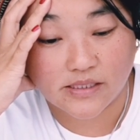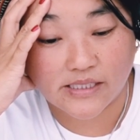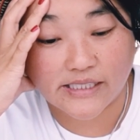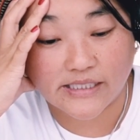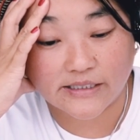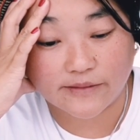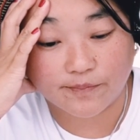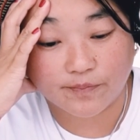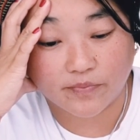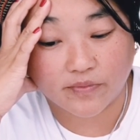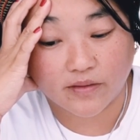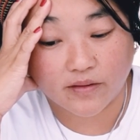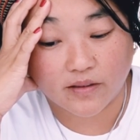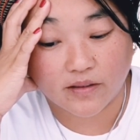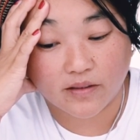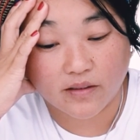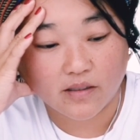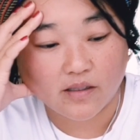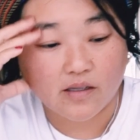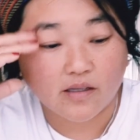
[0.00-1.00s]
Yeah,
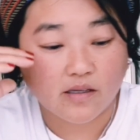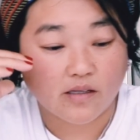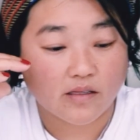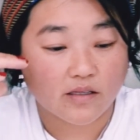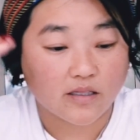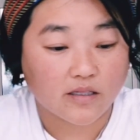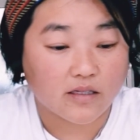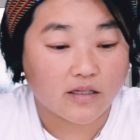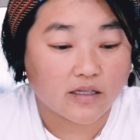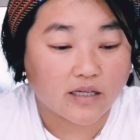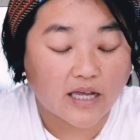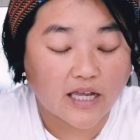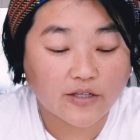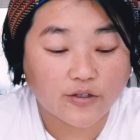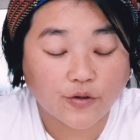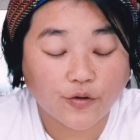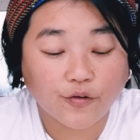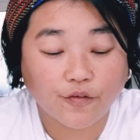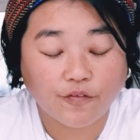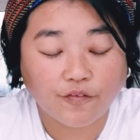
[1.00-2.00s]

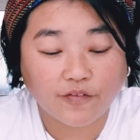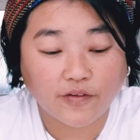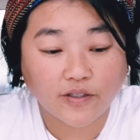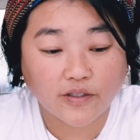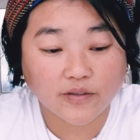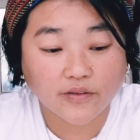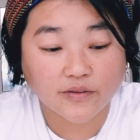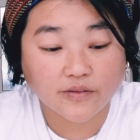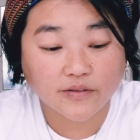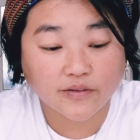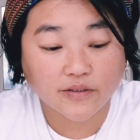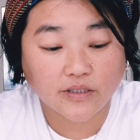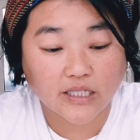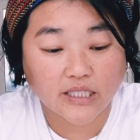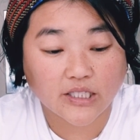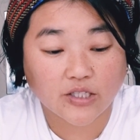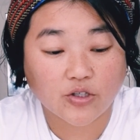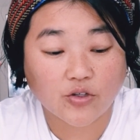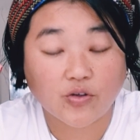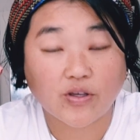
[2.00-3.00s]
I do feel
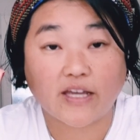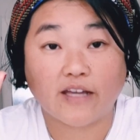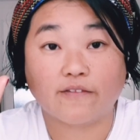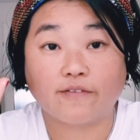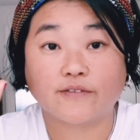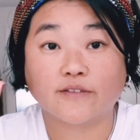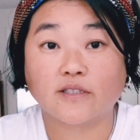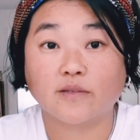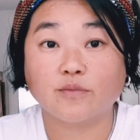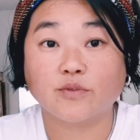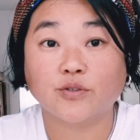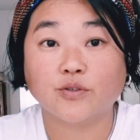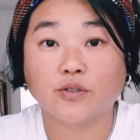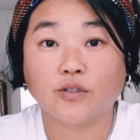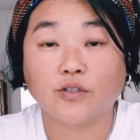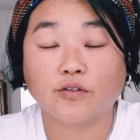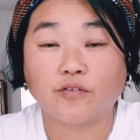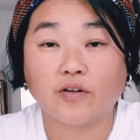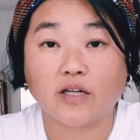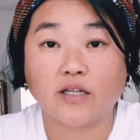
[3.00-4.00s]
like you have some
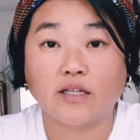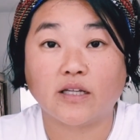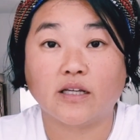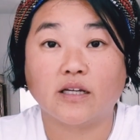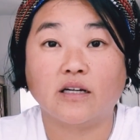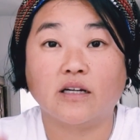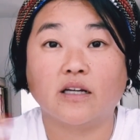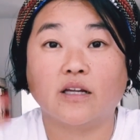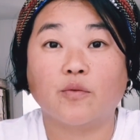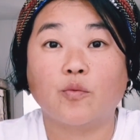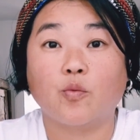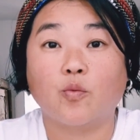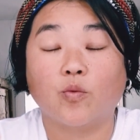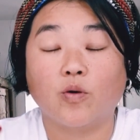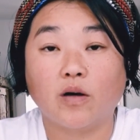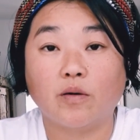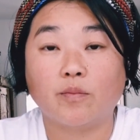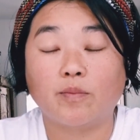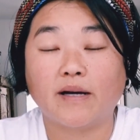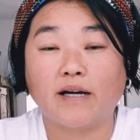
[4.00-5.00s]
sort of idea
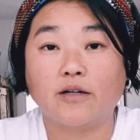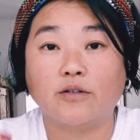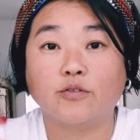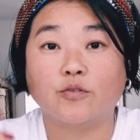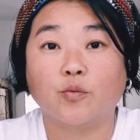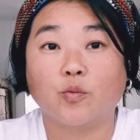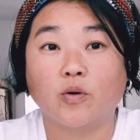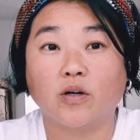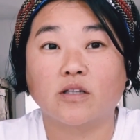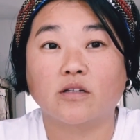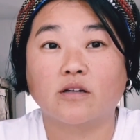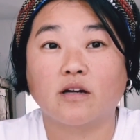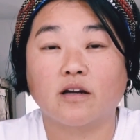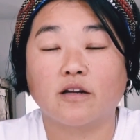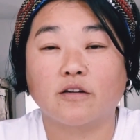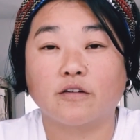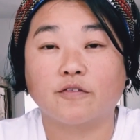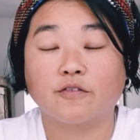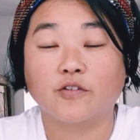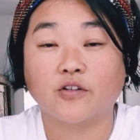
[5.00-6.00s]
about what
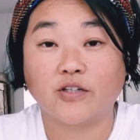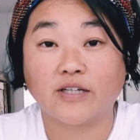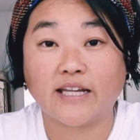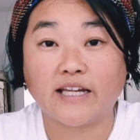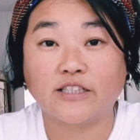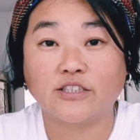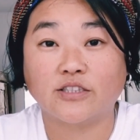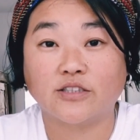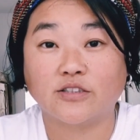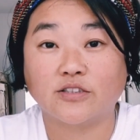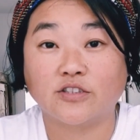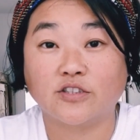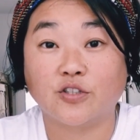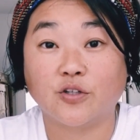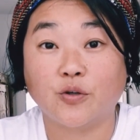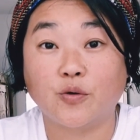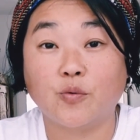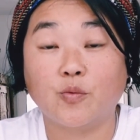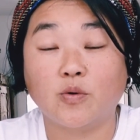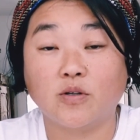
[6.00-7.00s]
kind of
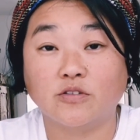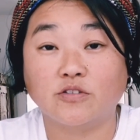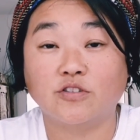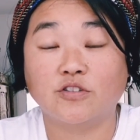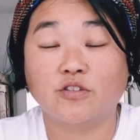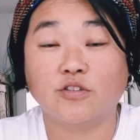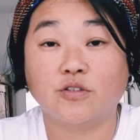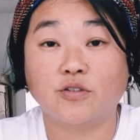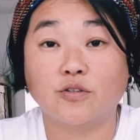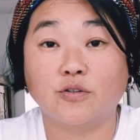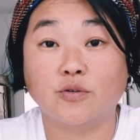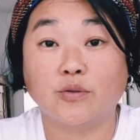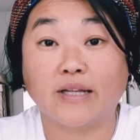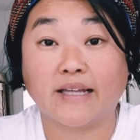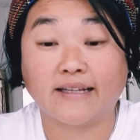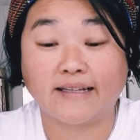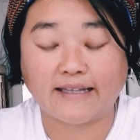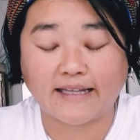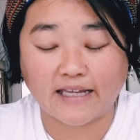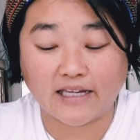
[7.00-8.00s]
connections you want to
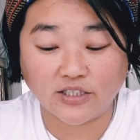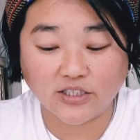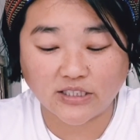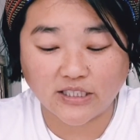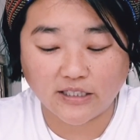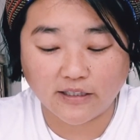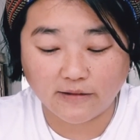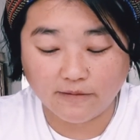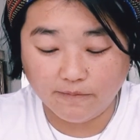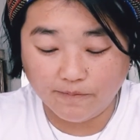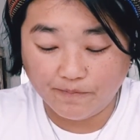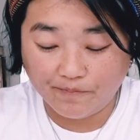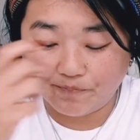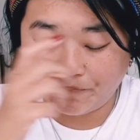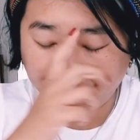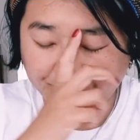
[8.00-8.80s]
engage in.